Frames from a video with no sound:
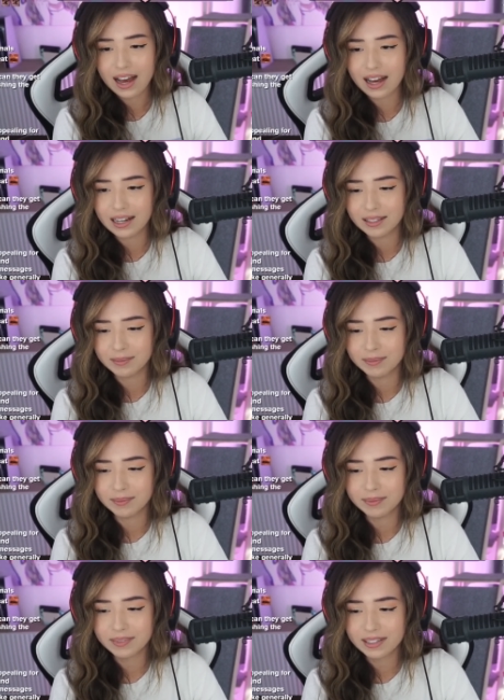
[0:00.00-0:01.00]

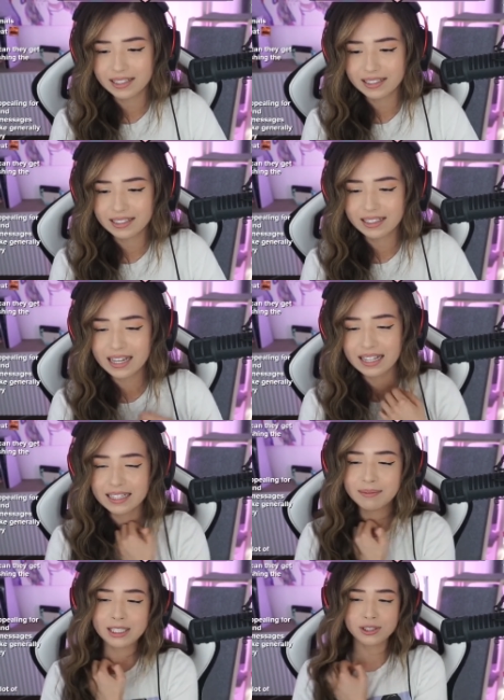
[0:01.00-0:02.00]

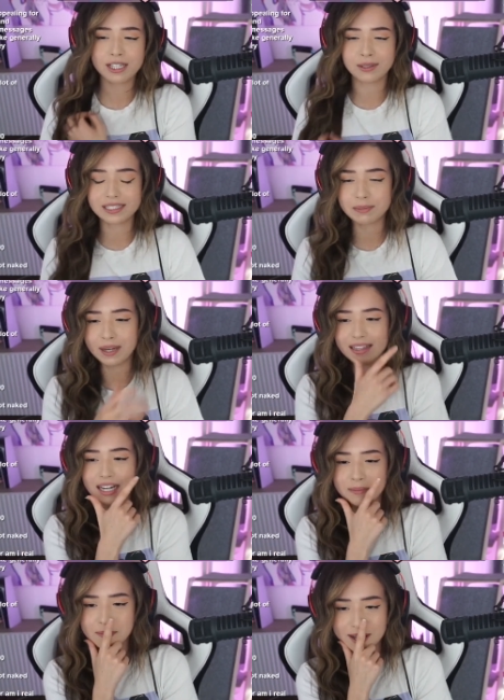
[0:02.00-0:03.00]
Let me try to explain
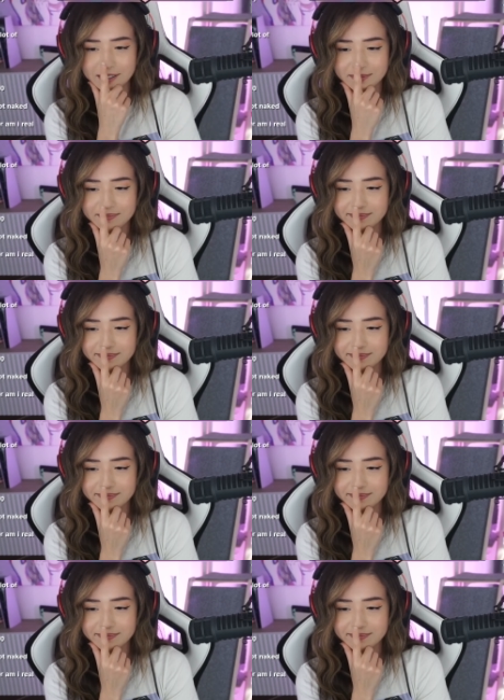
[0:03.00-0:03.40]
that a bit better.